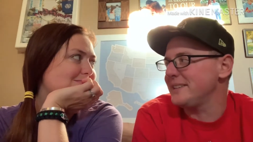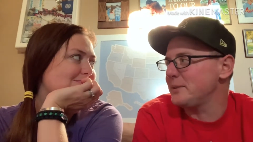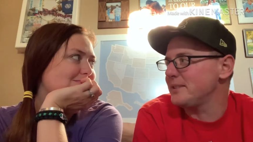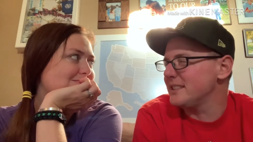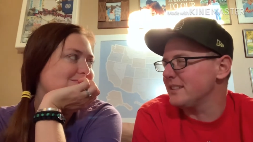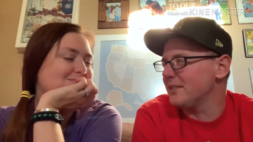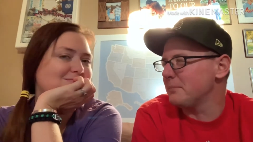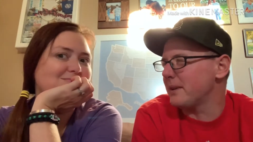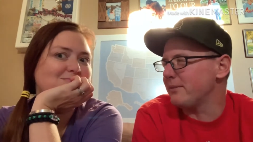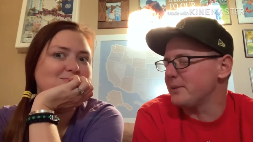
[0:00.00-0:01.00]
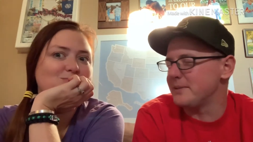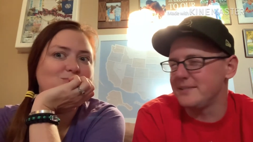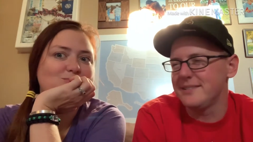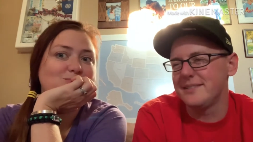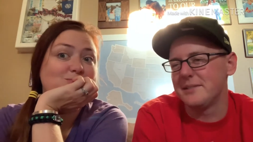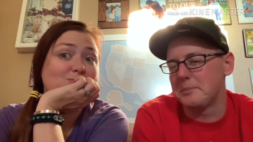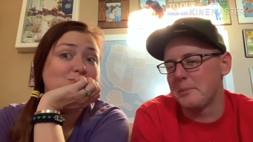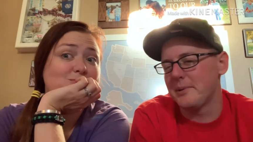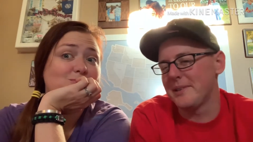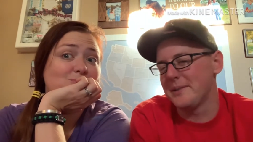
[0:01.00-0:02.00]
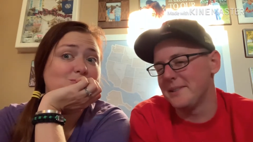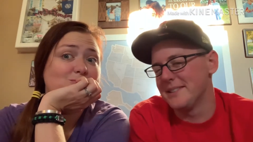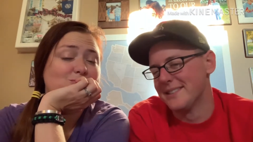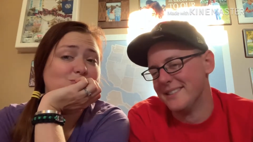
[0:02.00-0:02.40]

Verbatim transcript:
Speaker 1: just on my phone. I don't remember what it was.